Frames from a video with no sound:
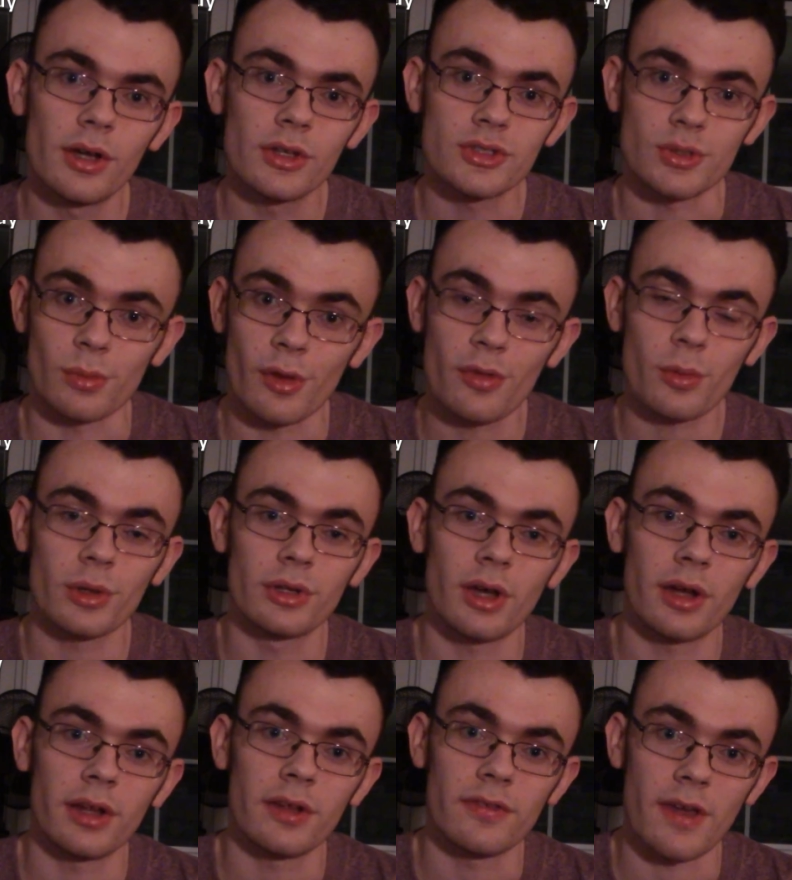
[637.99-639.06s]
So once we're
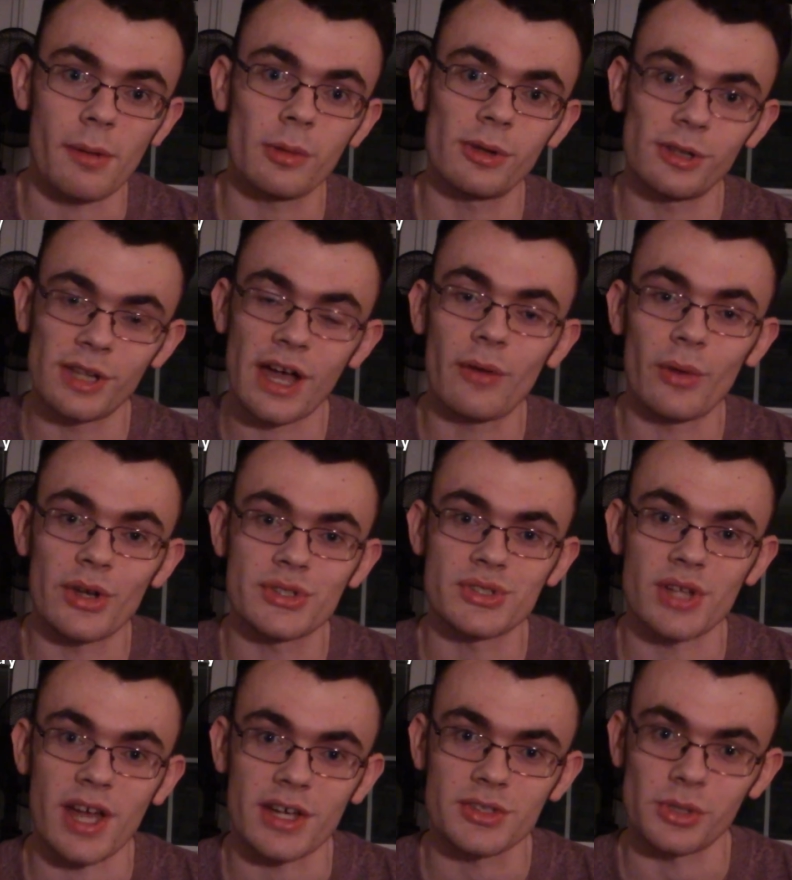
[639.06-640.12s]
done that will allow us
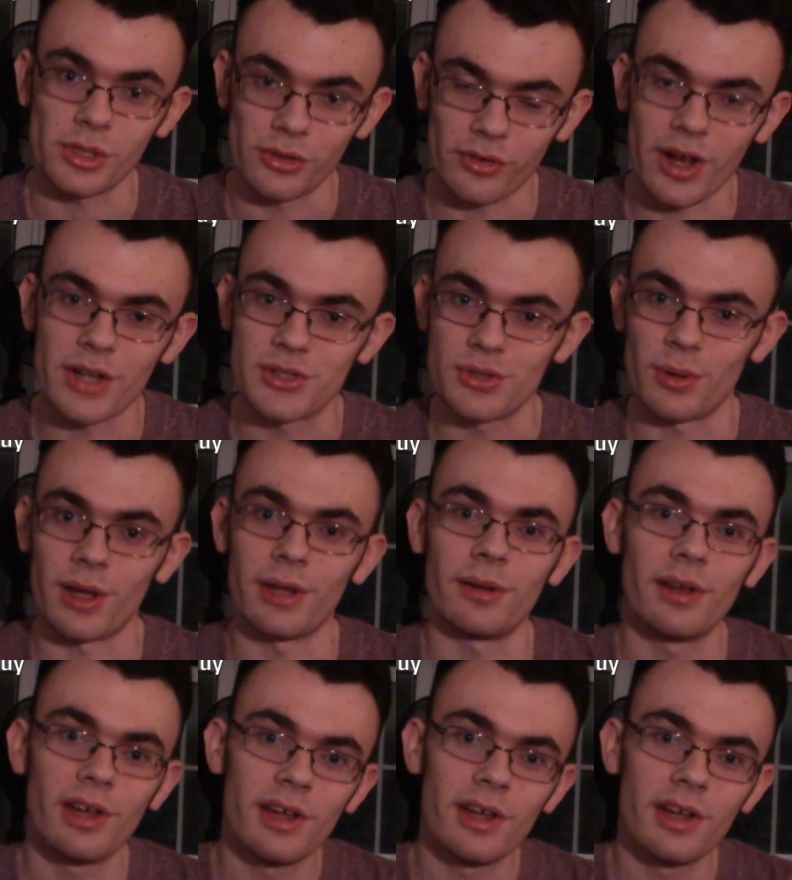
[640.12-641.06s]
to actually graduate.